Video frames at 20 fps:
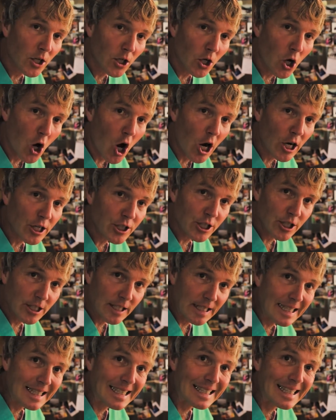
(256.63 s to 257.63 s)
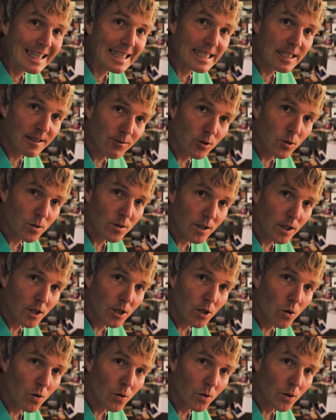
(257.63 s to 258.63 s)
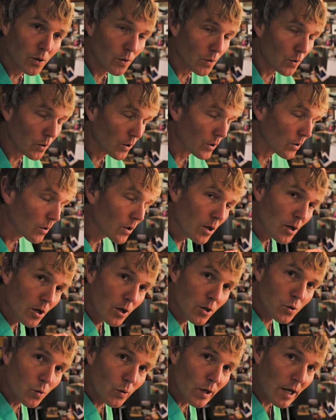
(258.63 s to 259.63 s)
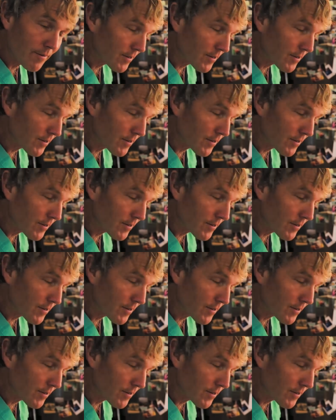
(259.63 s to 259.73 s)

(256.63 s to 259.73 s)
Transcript: concoction consists of using coconut oil. So what